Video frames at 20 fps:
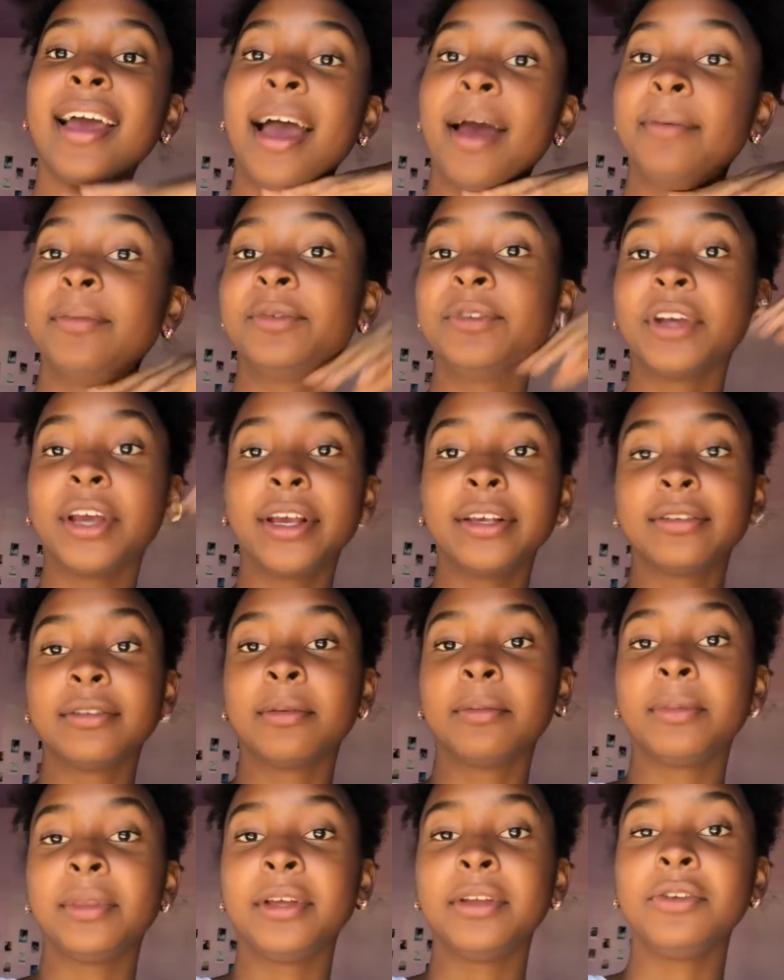I'm trying
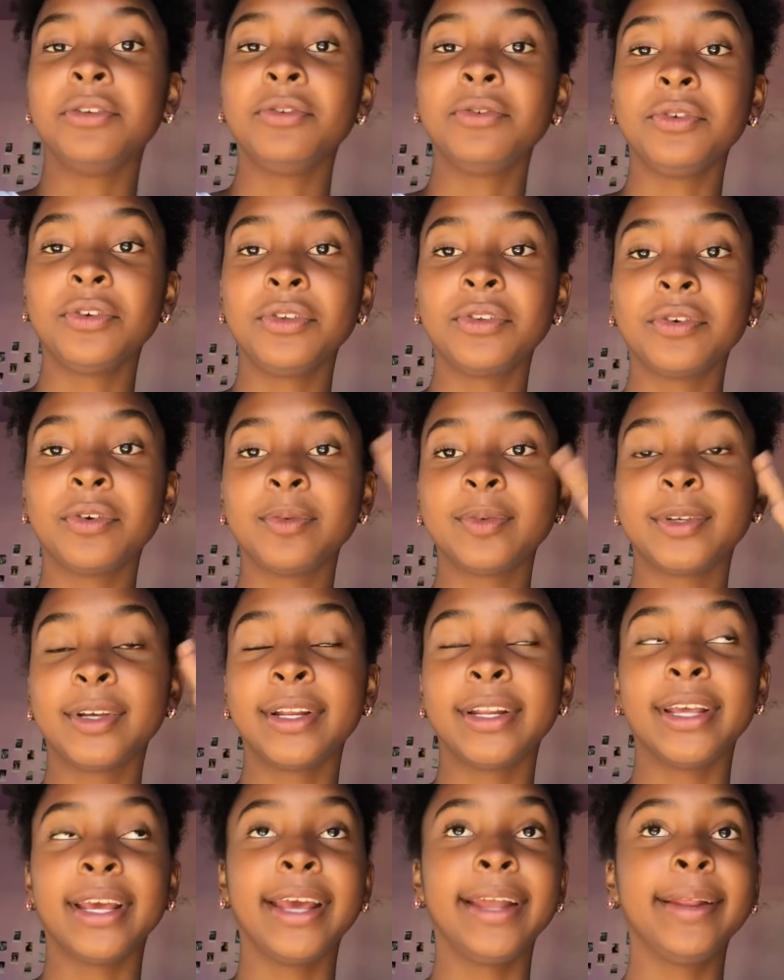something new, you know, I'm
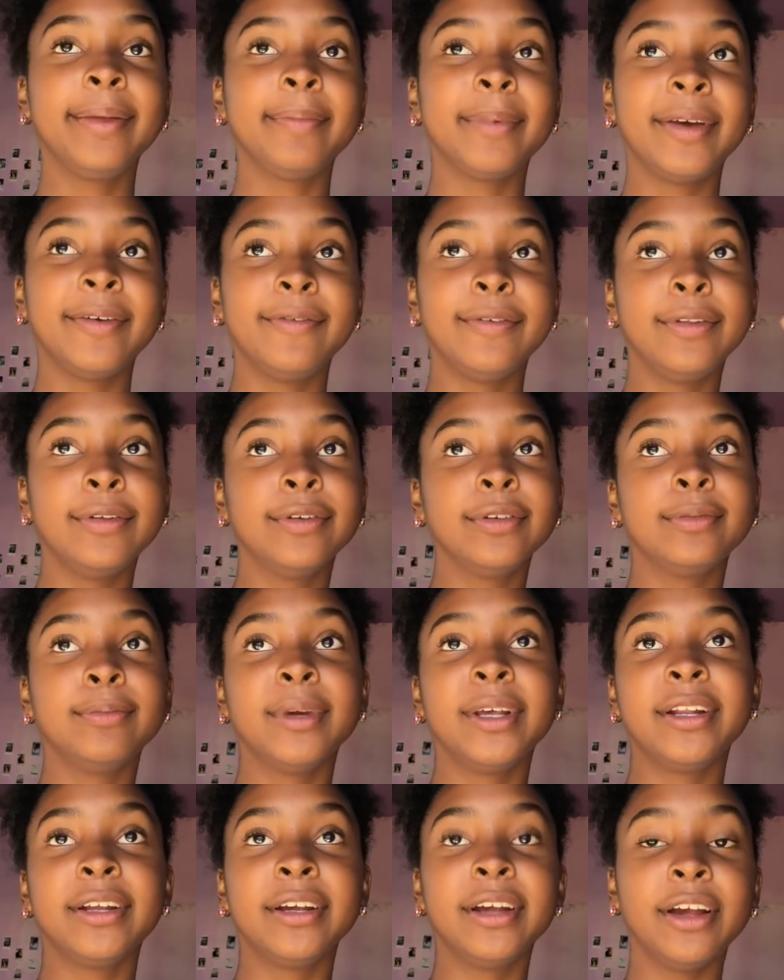trying to edit my videos
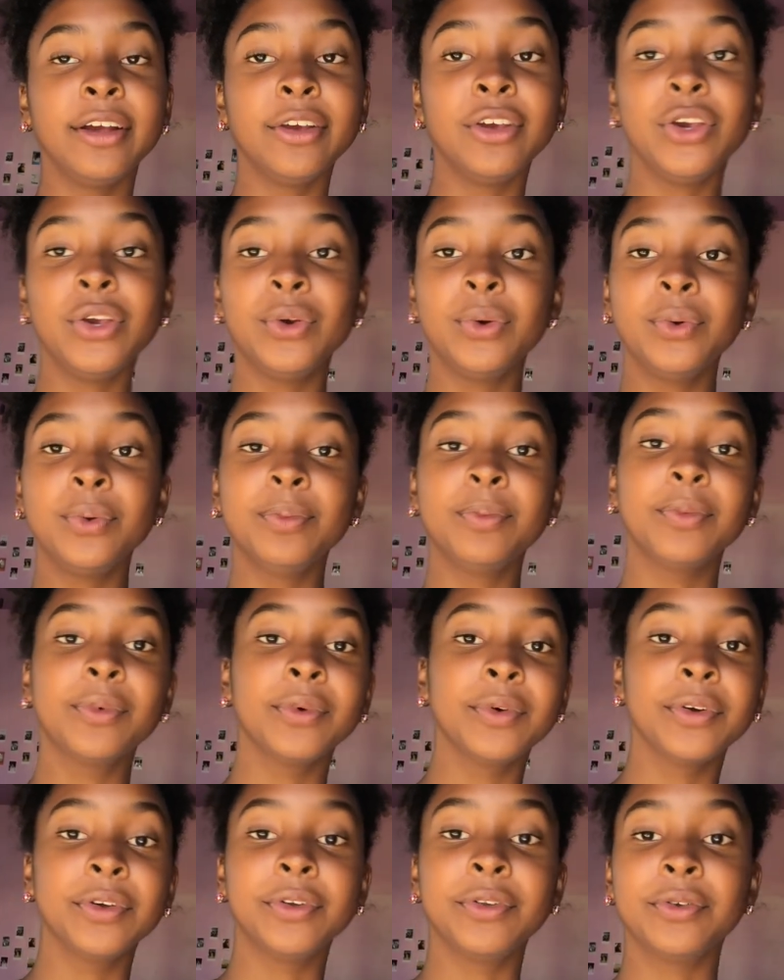better and cute
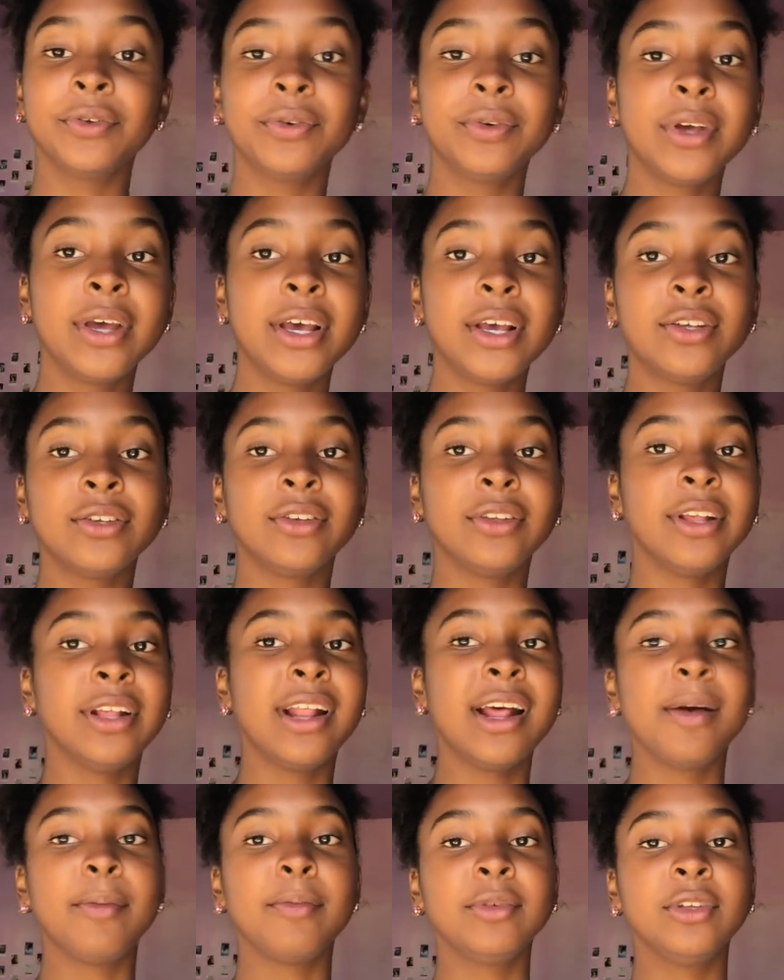more, you know, so they're
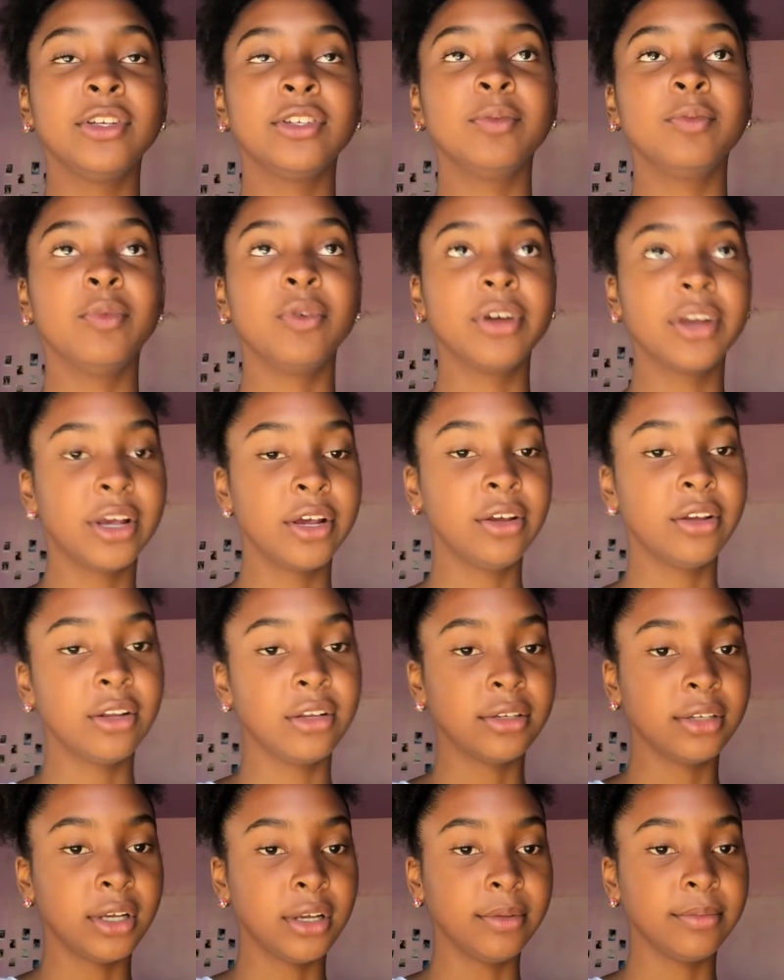not just boring and you're
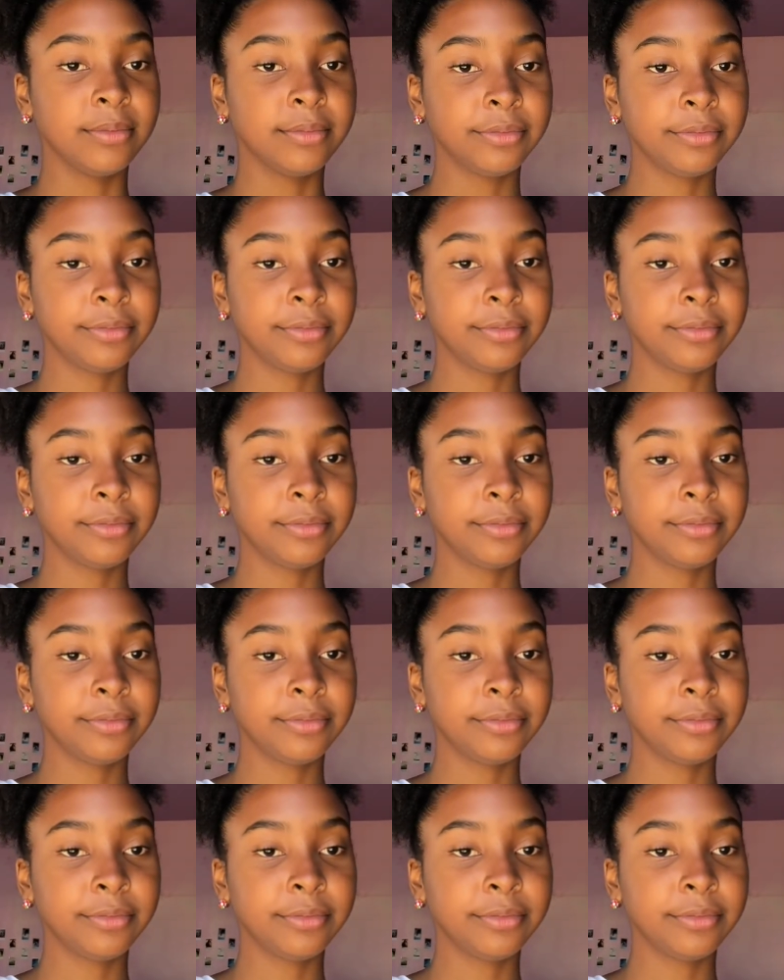just like.